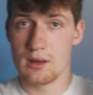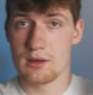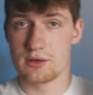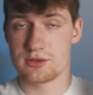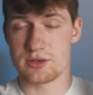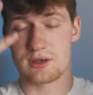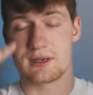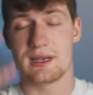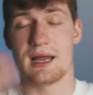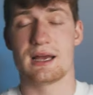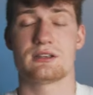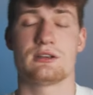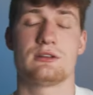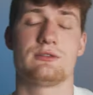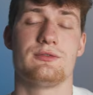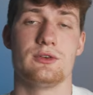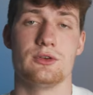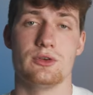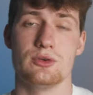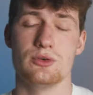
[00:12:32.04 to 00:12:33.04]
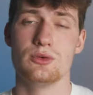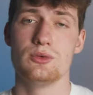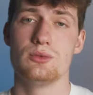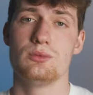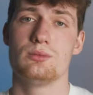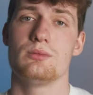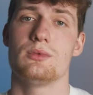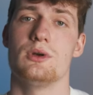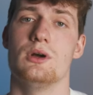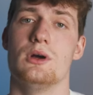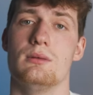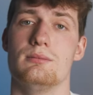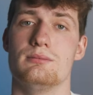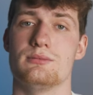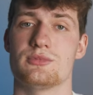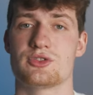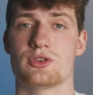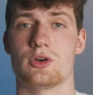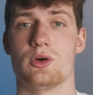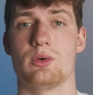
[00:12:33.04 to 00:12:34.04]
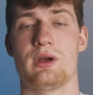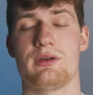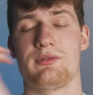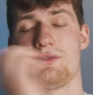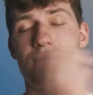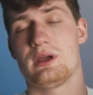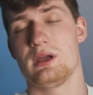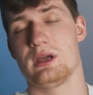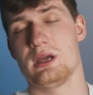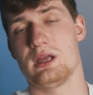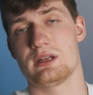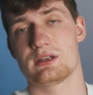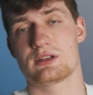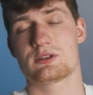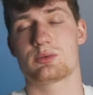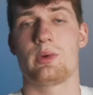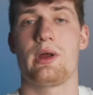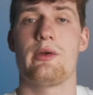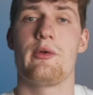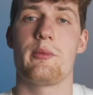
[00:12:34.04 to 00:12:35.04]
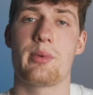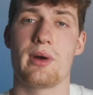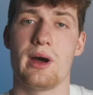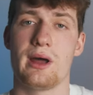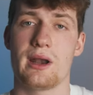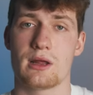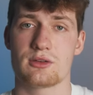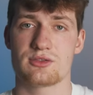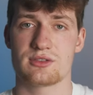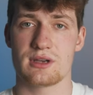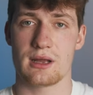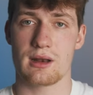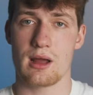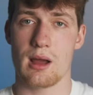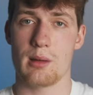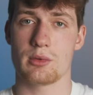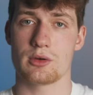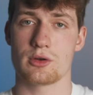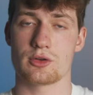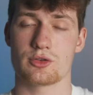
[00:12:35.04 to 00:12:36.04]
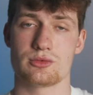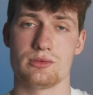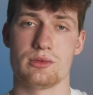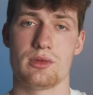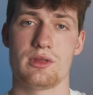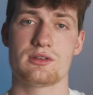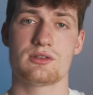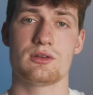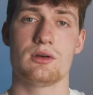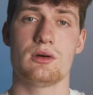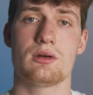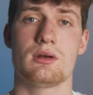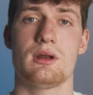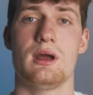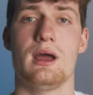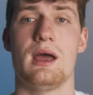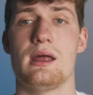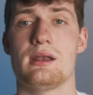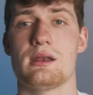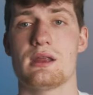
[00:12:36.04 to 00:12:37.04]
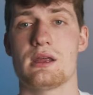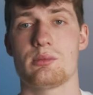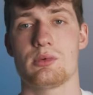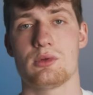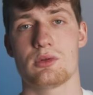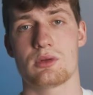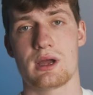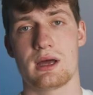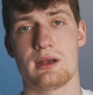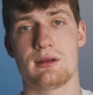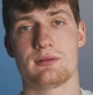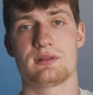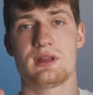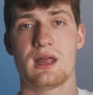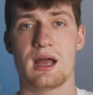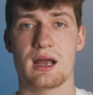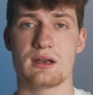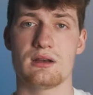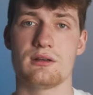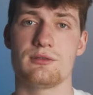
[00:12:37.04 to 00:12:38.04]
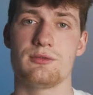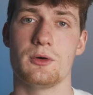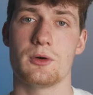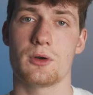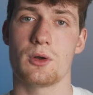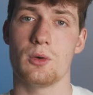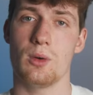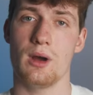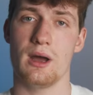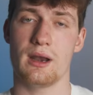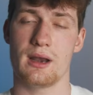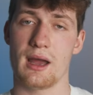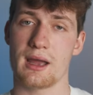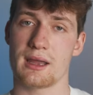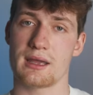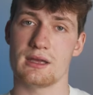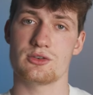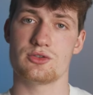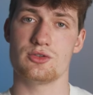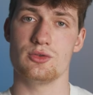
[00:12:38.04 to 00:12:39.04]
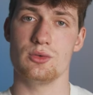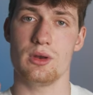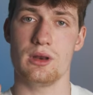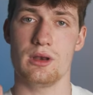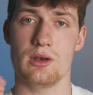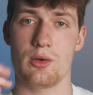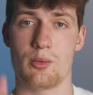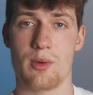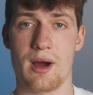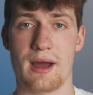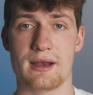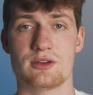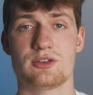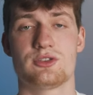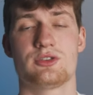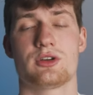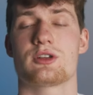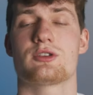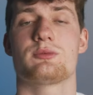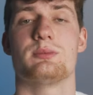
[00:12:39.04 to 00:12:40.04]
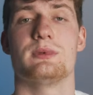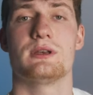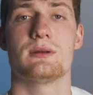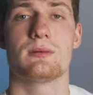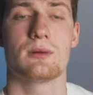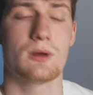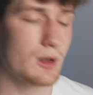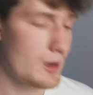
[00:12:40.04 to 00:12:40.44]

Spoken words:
sunglasses for you. So if it is very bright outside, I'm gonna screw this on and it will kind of darken the photo, and I can shoot in the right shutter speed.